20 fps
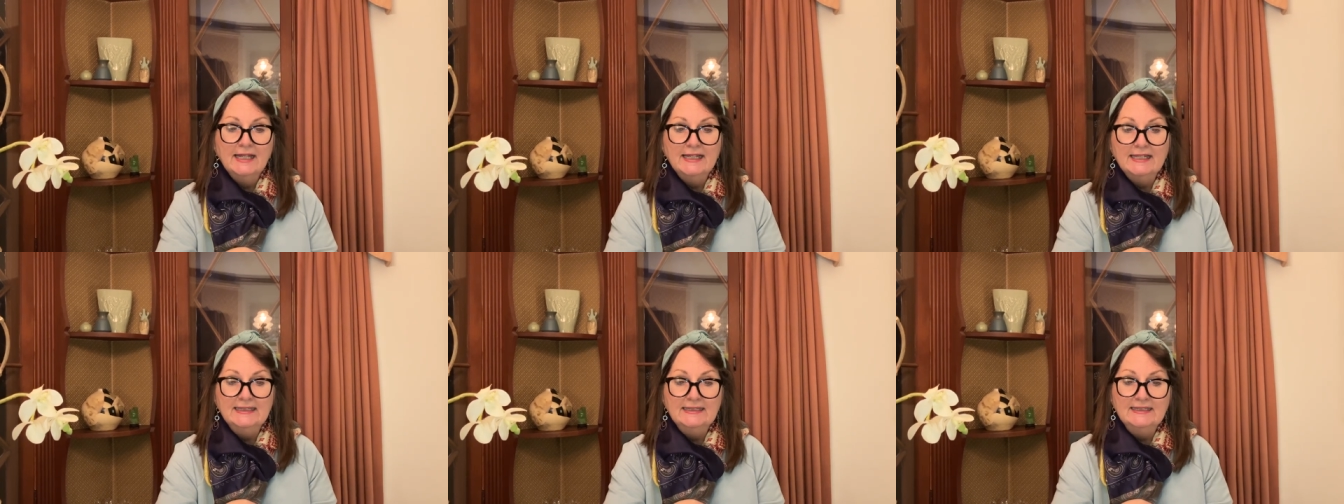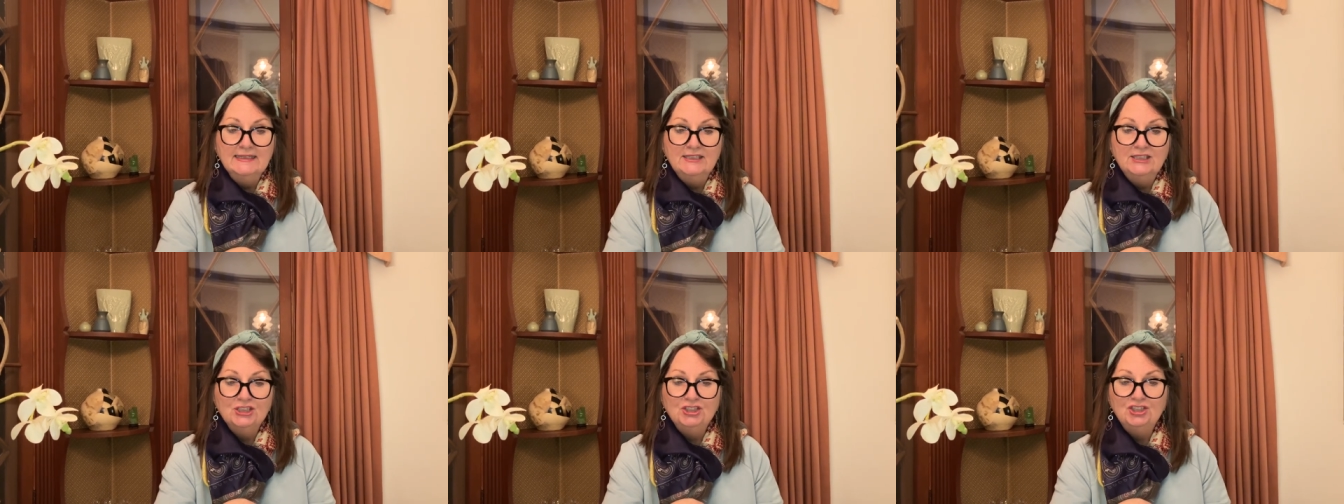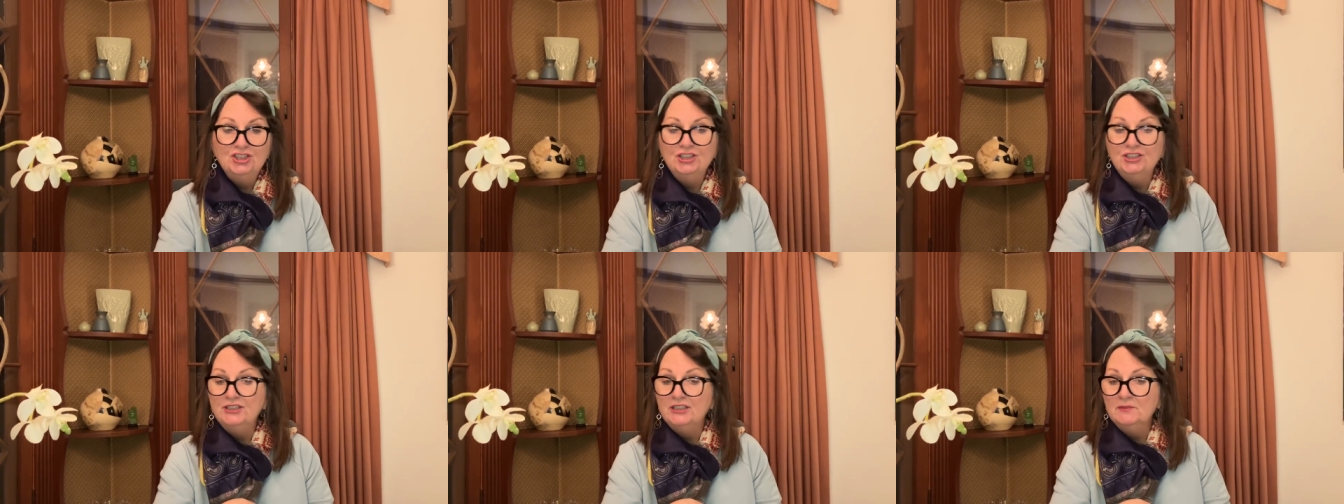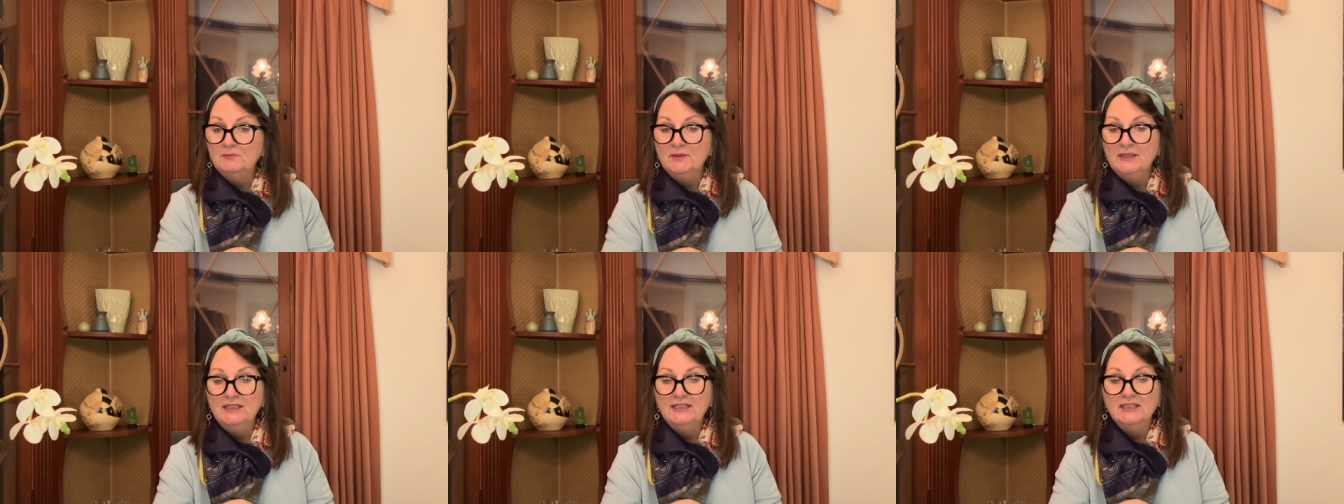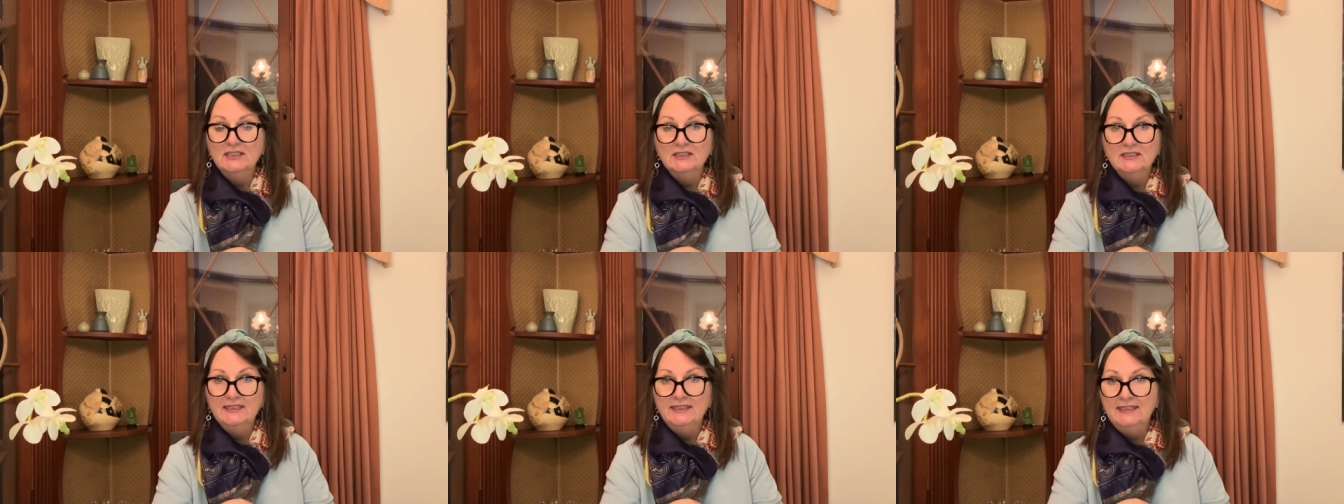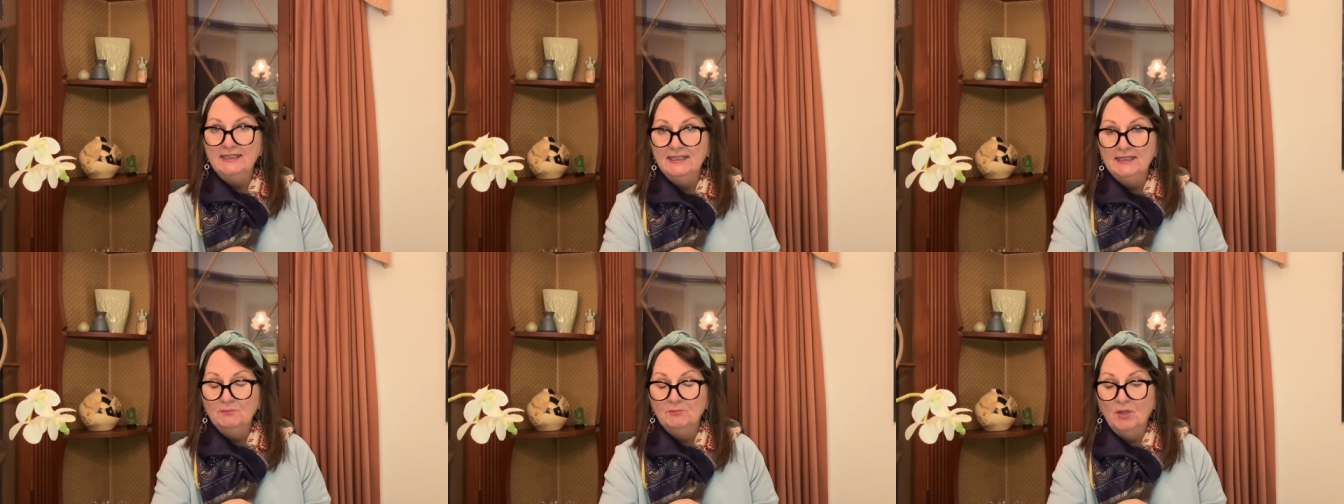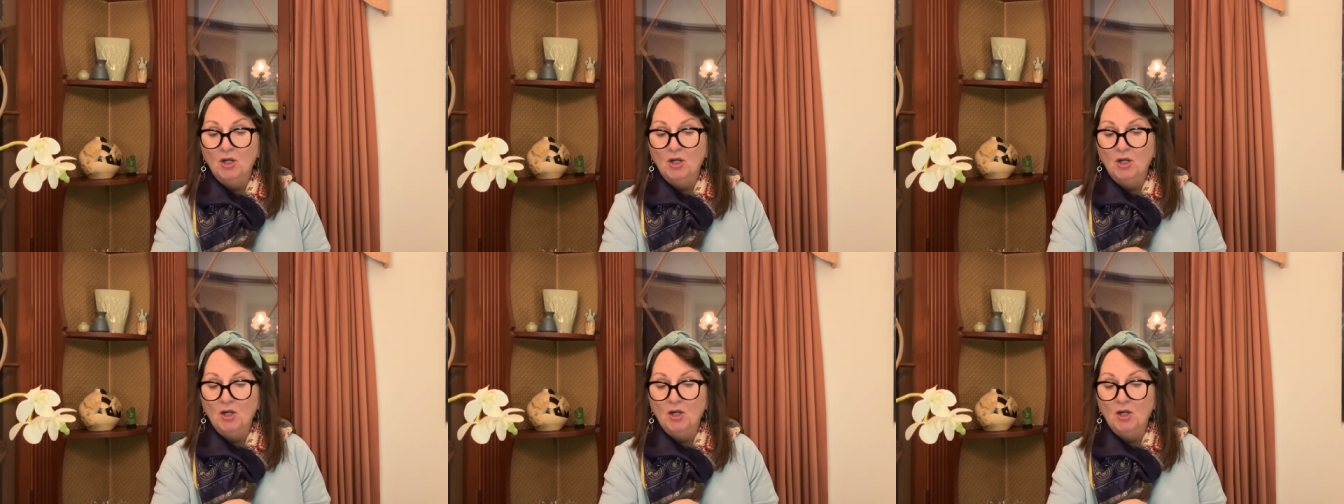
In addition to being a leading